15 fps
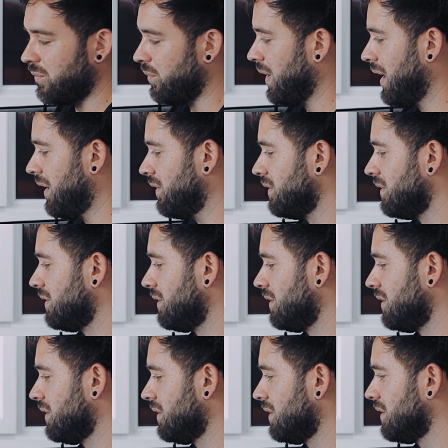Well,
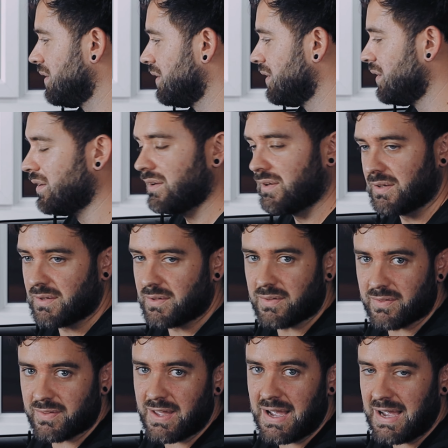
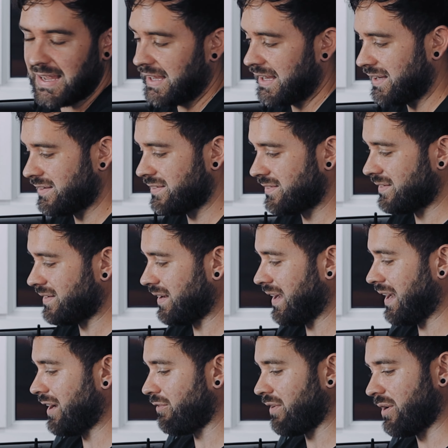that is
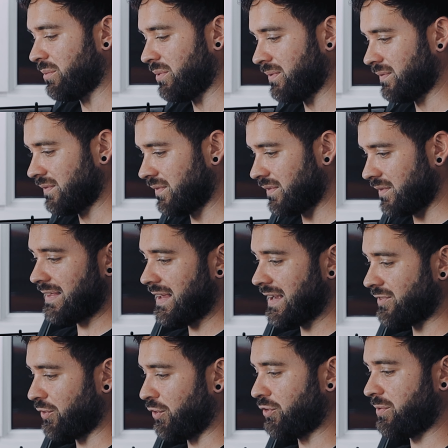incredible.
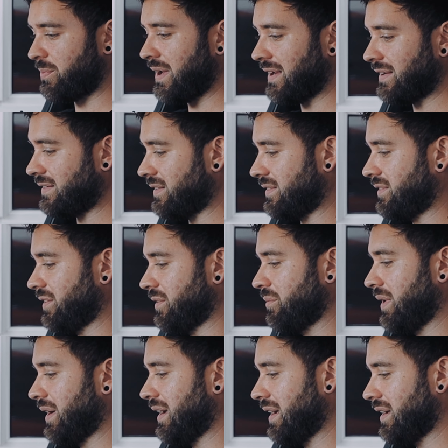This automated
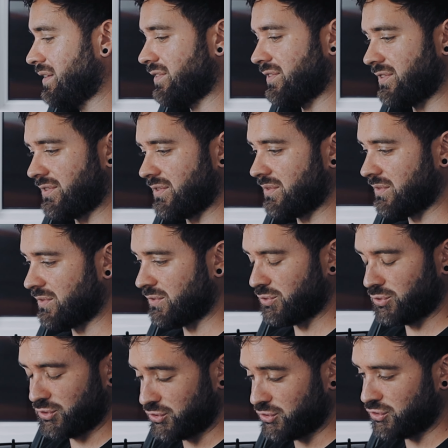system is
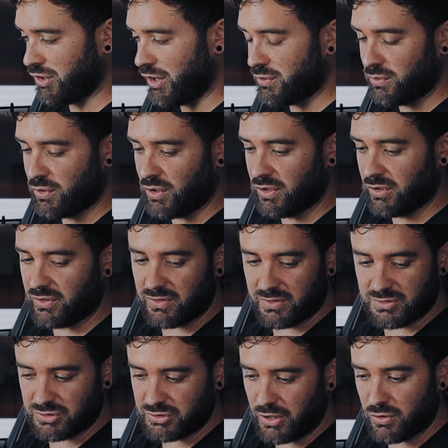so good,
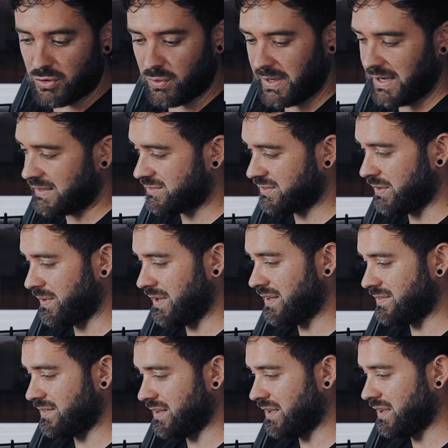so quick, so
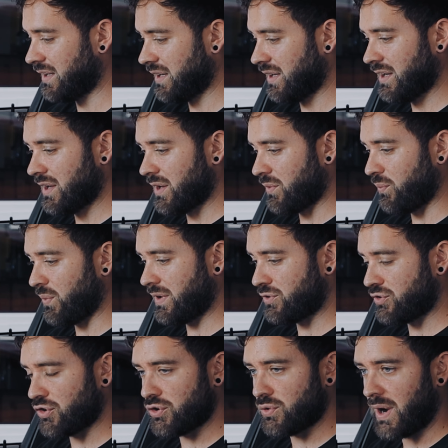easy. We
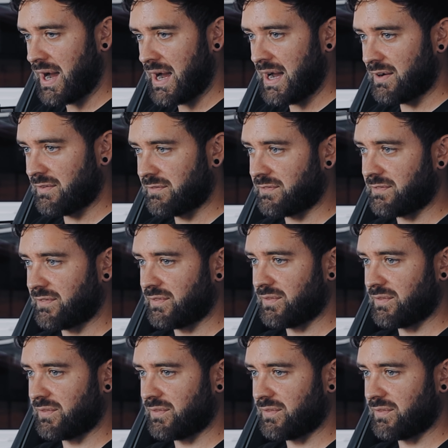do have